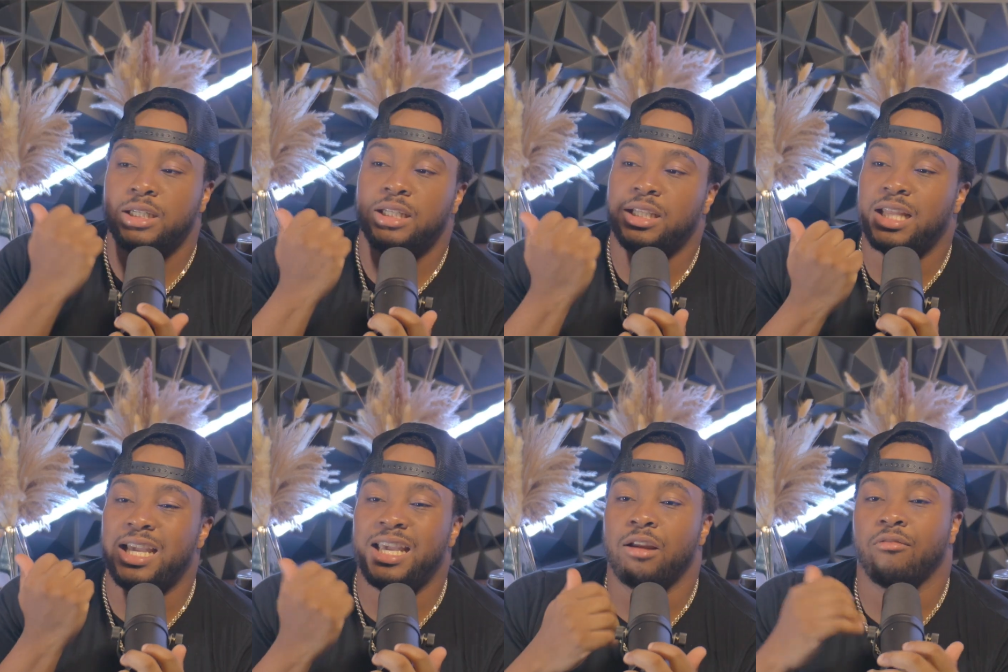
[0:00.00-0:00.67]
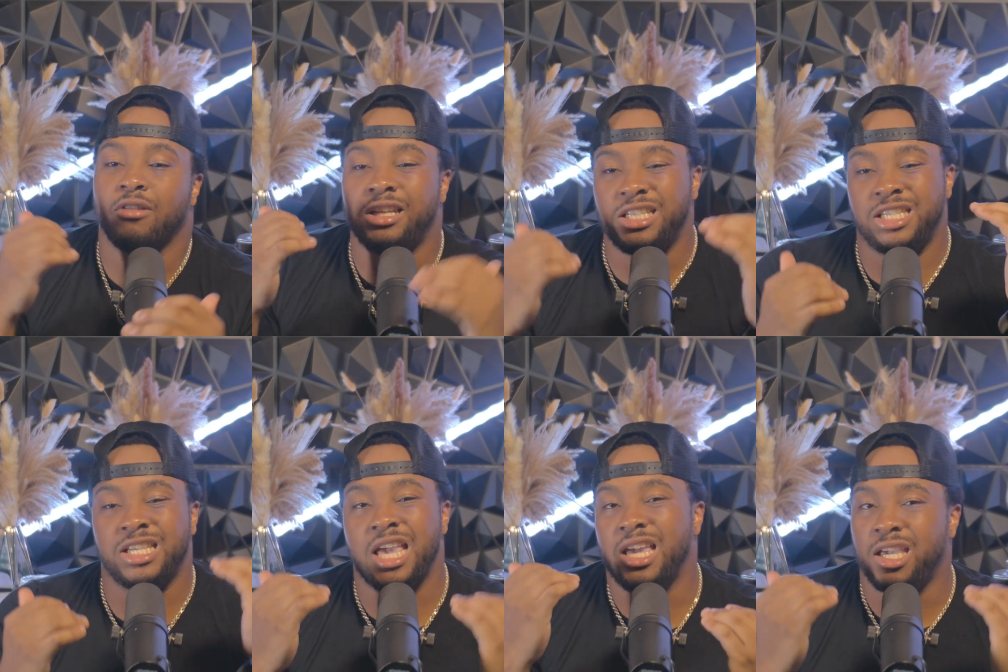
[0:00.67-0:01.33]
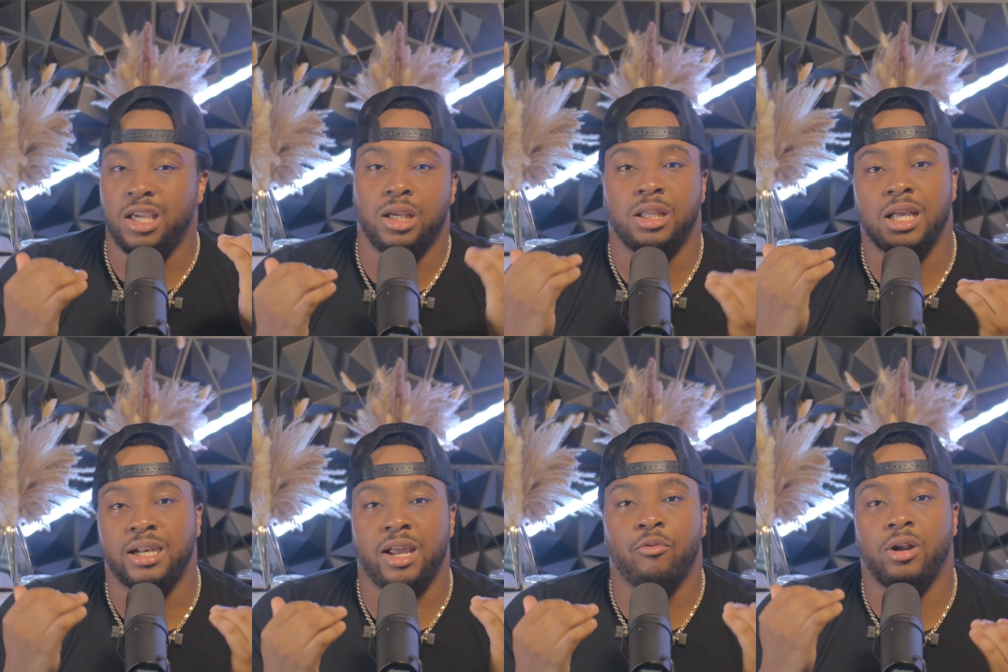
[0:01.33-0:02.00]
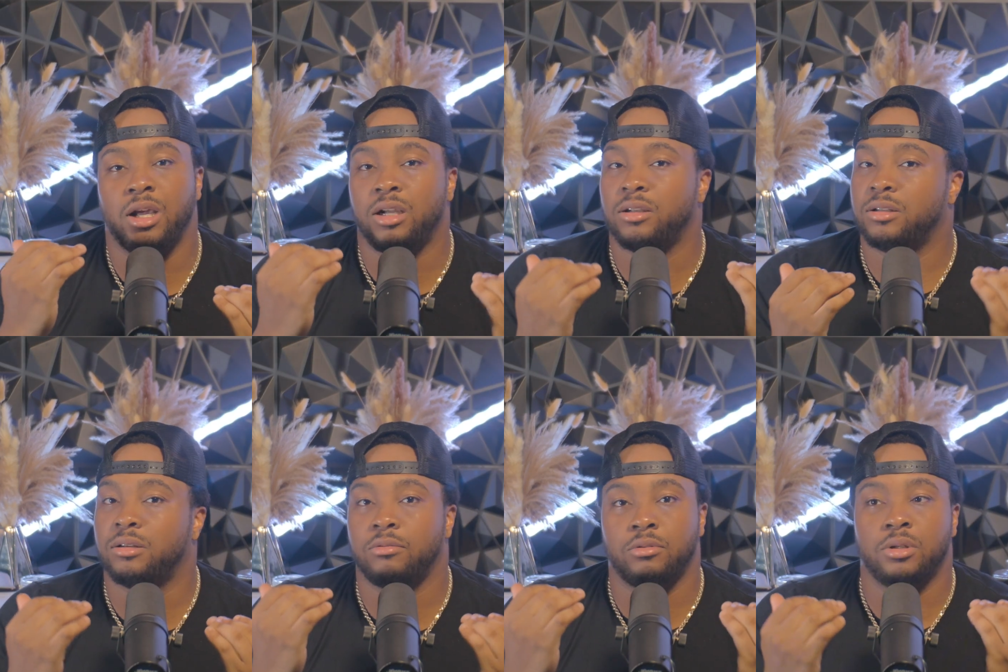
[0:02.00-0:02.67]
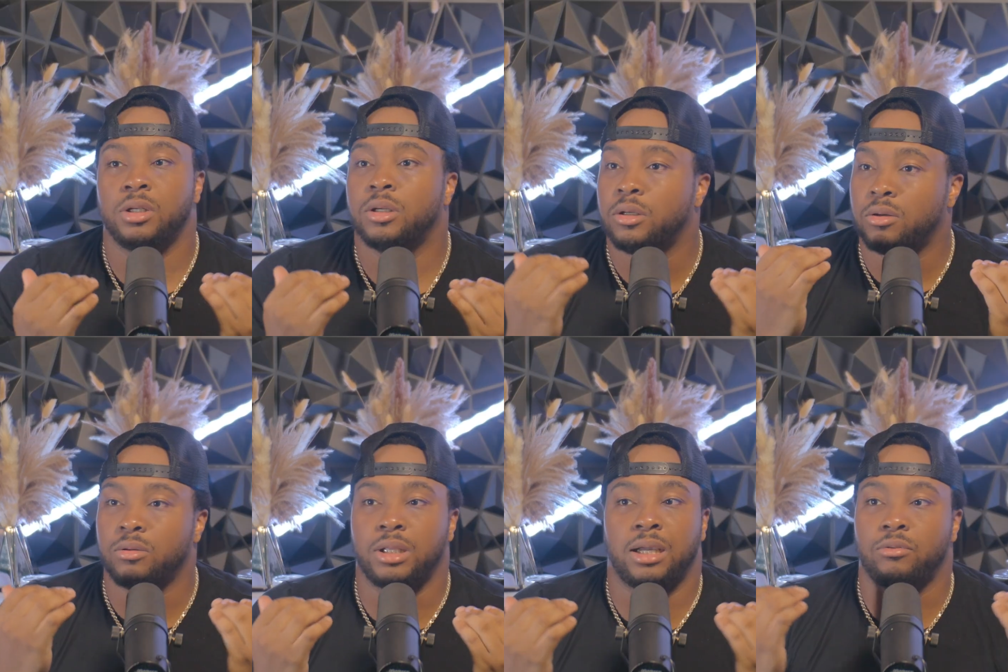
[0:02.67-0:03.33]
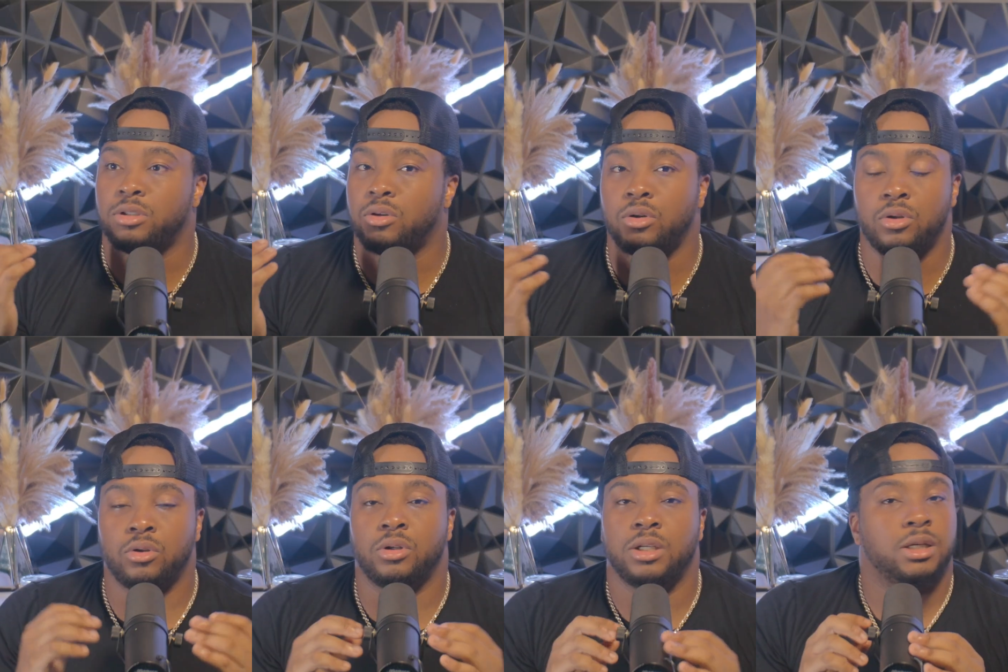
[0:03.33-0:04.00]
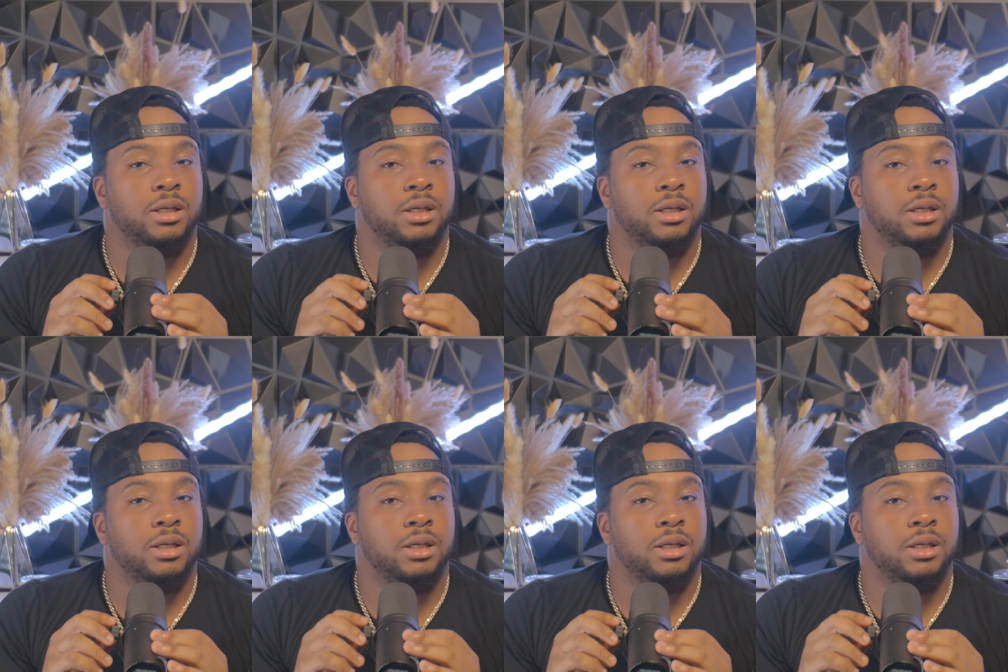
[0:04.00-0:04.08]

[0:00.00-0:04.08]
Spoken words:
they get really shaky. Like they want to, like, what's going on?